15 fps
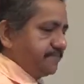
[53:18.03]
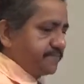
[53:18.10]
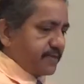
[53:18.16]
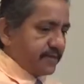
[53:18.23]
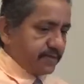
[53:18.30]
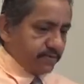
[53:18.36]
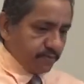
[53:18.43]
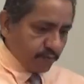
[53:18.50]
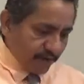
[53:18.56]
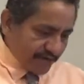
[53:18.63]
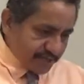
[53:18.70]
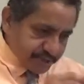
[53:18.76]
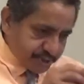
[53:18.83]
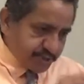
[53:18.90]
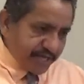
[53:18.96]
Mm.
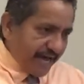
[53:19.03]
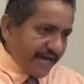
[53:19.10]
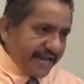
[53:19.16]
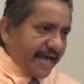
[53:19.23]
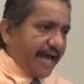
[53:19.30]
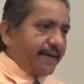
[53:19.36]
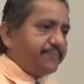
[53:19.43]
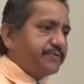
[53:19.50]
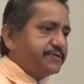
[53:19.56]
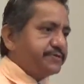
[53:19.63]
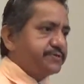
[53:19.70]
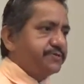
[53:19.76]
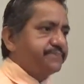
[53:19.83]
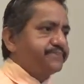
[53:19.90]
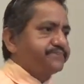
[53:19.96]
Once that
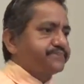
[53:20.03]
happened,